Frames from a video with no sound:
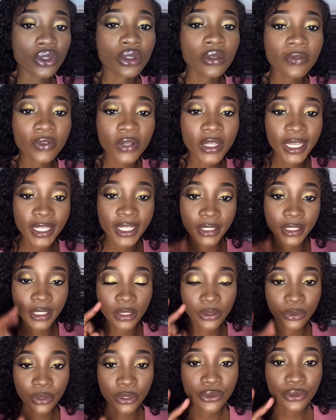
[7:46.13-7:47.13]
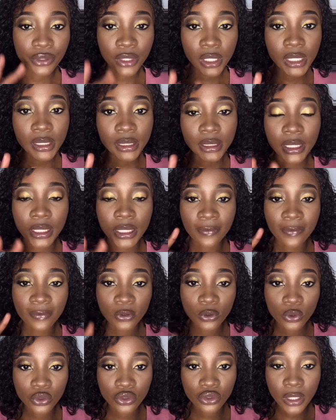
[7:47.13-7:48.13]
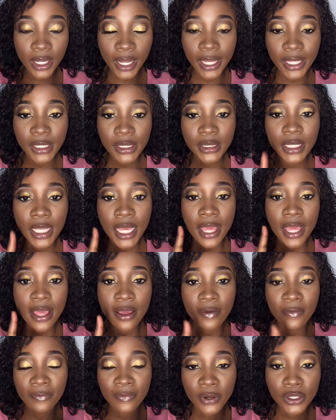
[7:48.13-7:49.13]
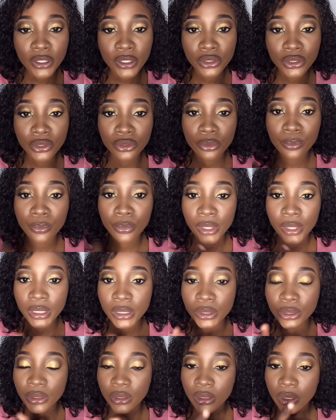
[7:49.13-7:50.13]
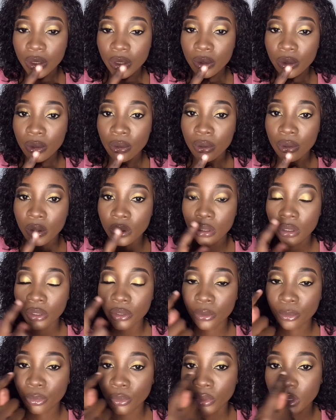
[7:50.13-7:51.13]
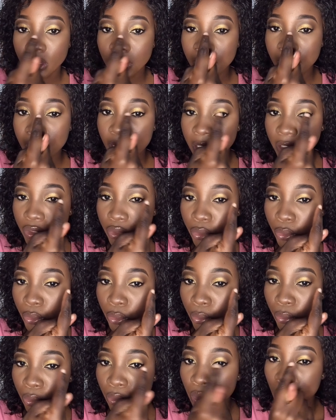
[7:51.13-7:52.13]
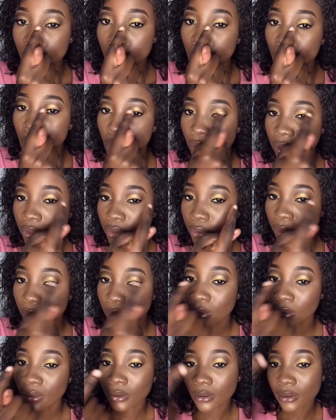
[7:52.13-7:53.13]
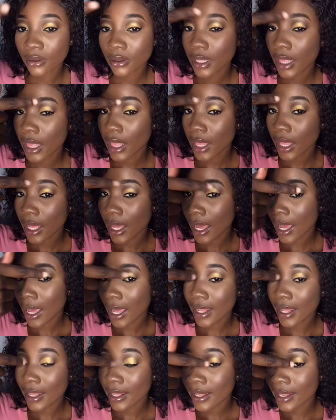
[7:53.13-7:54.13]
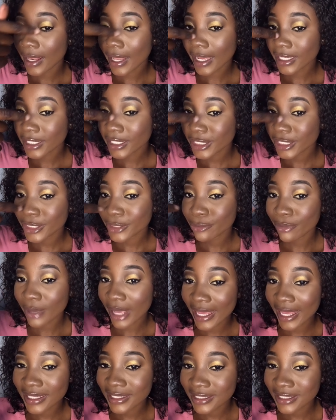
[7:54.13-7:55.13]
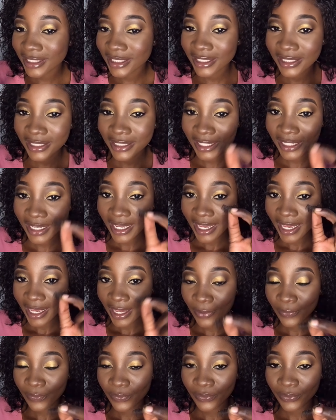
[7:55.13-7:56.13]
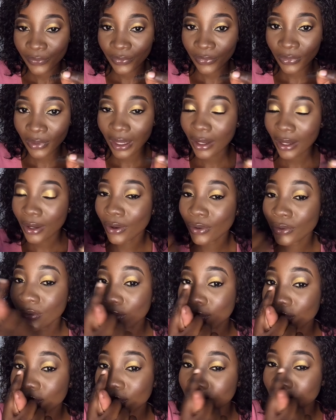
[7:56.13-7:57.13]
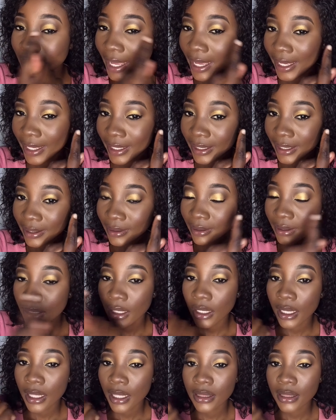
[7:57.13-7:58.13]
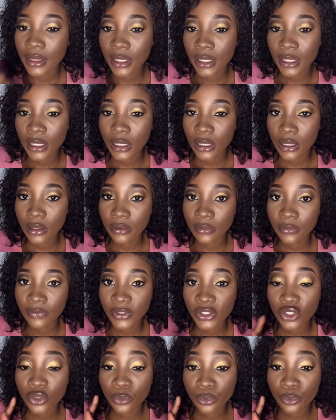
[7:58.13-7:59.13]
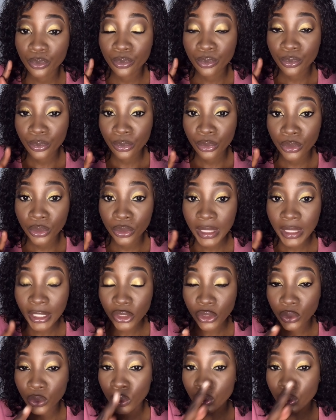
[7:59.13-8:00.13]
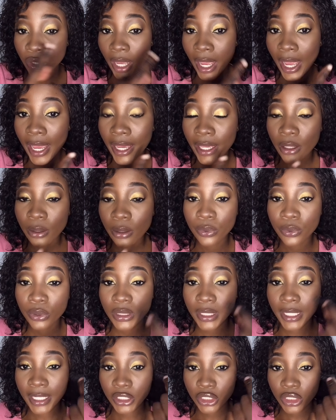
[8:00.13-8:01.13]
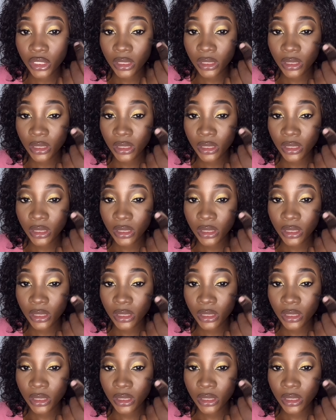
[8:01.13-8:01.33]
don't forget the 3 tricks that I've told you guys. First, you put lash glue on your lash band on your eye. Then first you put lash glue on your eye, you put lash